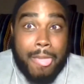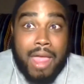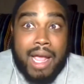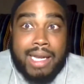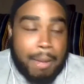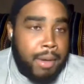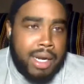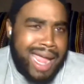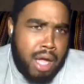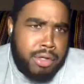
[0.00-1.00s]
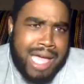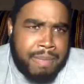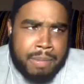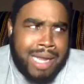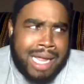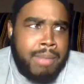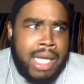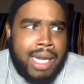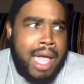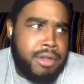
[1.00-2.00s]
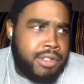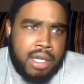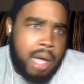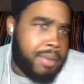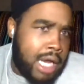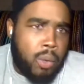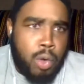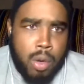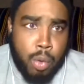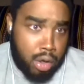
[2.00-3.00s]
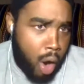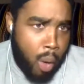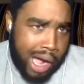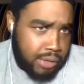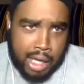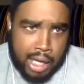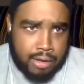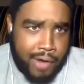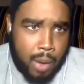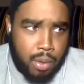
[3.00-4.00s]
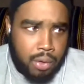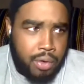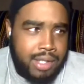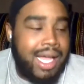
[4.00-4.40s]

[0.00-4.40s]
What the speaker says: But now you got people like Megan Anderson coming out of the woodwork. Oh, I'll take the fight with Chris.